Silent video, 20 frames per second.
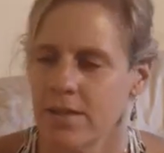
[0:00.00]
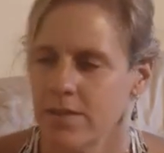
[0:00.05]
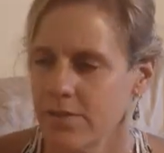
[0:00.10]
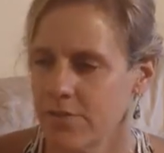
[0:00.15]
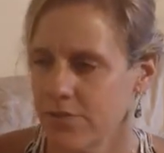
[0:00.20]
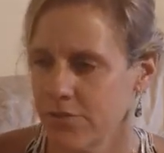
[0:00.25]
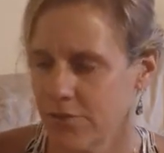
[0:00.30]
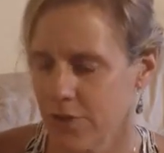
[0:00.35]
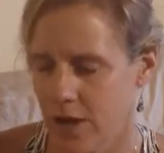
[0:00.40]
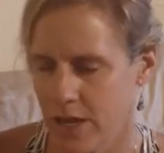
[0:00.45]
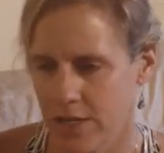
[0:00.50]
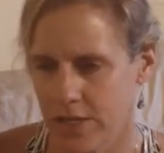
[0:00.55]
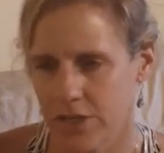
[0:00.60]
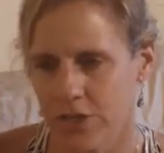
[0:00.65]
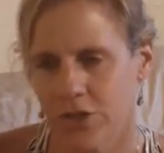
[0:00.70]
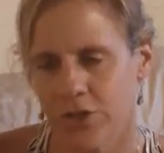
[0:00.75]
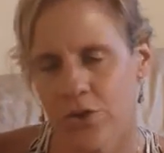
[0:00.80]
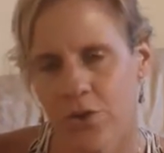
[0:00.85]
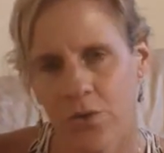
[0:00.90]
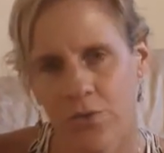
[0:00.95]
The friend
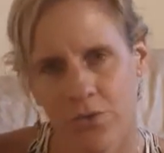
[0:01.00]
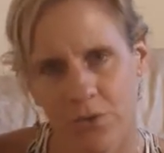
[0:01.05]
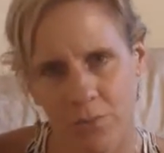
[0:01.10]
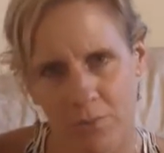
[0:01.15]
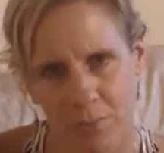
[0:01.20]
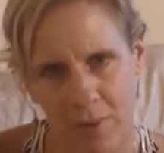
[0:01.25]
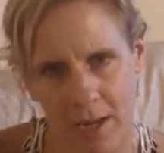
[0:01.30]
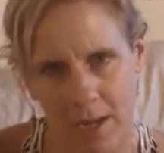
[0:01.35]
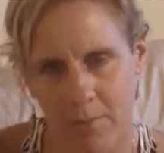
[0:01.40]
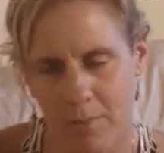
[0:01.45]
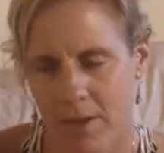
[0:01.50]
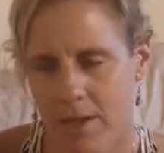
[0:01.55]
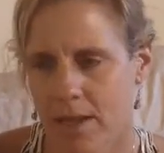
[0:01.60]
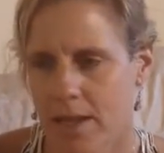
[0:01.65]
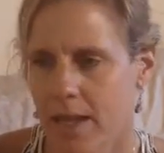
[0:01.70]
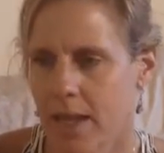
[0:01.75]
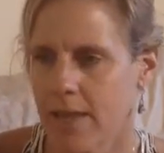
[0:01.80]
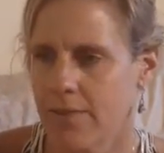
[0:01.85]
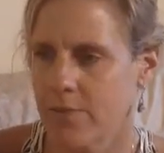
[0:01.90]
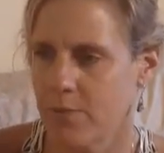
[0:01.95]
took over the
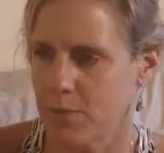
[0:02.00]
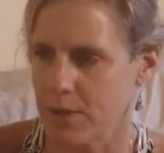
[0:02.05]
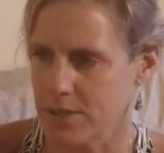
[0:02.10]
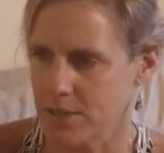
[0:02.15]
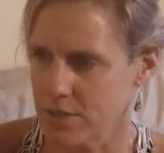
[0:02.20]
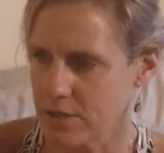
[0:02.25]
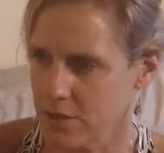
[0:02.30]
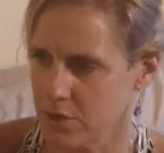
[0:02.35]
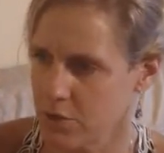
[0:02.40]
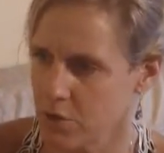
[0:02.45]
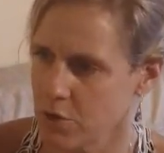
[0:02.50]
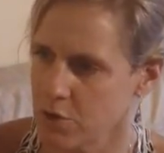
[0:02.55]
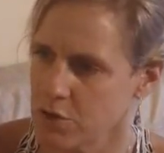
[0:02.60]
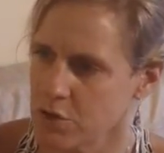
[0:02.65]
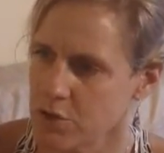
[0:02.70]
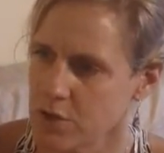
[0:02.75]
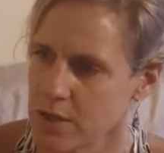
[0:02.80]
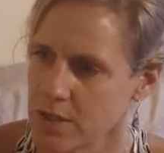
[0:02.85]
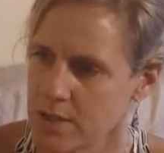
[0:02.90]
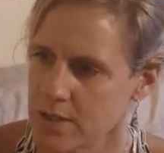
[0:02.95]
baby and the rest of the
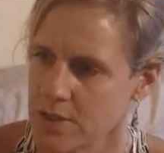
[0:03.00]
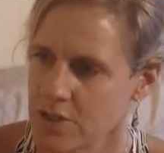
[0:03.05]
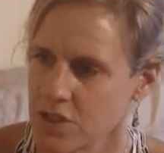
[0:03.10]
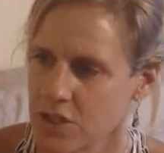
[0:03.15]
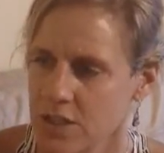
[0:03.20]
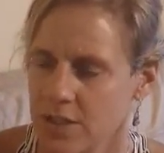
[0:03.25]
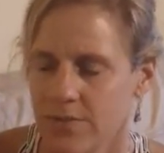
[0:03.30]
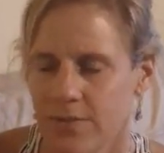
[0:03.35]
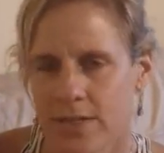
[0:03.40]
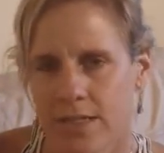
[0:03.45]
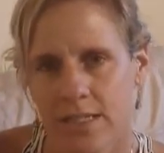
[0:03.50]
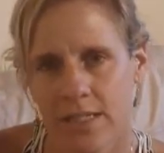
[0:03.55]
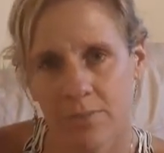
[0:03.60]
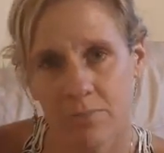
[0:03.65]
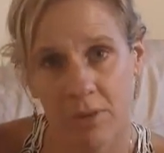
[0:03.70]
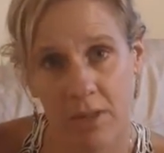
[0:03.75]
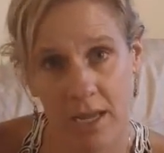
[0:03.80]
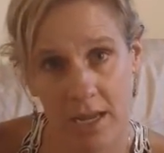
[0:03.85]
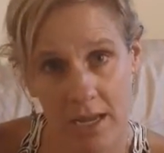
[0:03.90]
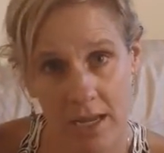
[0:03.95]
groceries, and she even
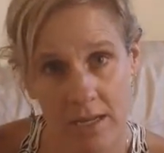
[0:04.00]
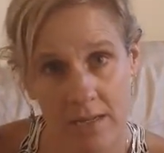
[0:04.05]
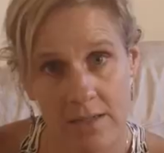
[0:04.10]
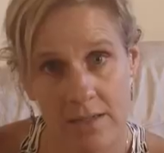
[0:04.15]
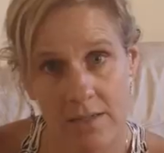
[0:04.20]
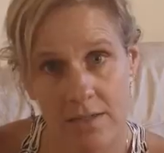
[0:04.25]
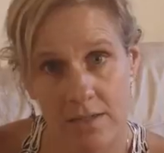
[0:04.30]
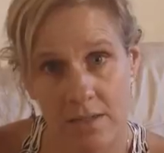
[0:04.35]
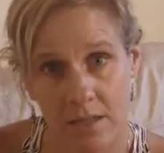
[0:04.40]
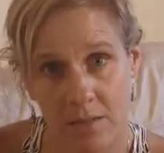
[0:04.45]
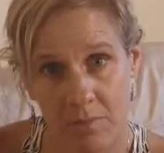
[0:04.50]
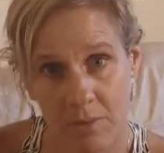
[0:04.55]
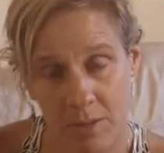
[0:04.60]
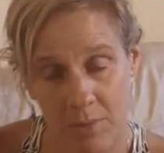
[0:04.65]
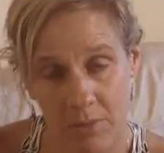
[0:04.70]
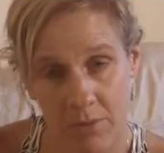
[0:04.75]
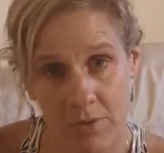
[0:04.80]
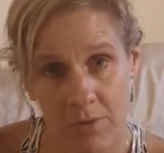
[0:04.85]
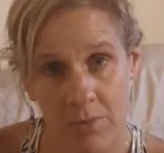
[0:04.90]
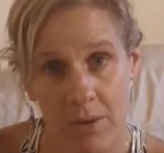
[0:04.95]
explained to the
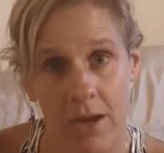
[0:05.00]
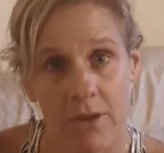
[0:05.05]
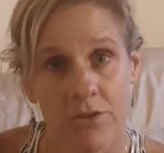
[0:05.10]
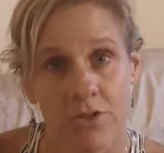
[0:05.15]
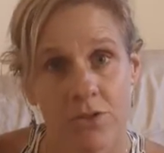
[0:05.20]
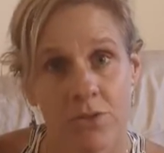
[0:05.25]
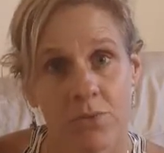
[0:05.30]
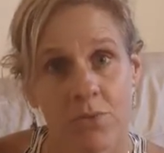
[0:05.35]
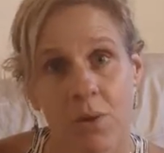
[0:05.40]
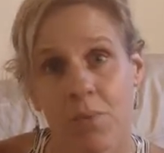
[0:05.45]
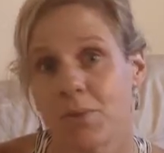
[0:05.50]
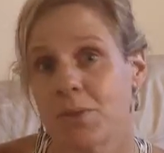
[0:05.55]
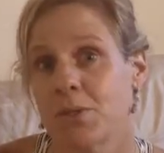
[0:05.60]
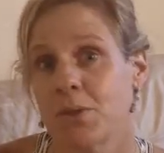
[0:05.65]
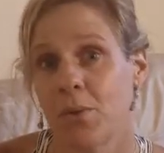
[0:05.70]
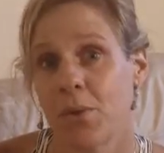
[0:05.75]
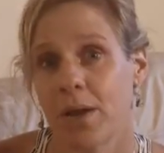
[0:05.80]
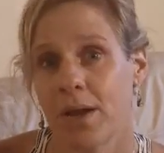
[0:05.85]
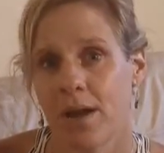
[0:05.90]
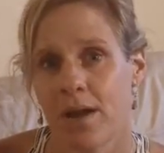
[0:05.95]
people around her what was
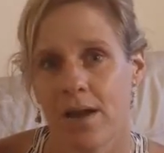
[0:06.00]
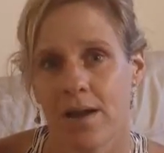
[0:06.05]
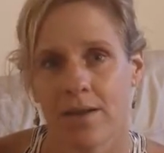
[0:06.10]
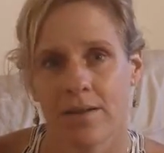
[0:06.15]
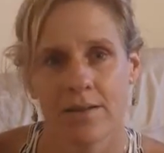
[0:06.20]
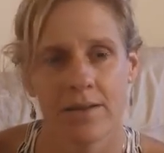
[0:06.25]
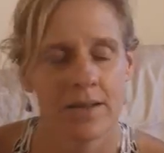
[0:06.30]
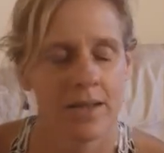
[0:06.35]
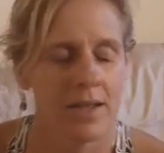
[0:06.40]
going on.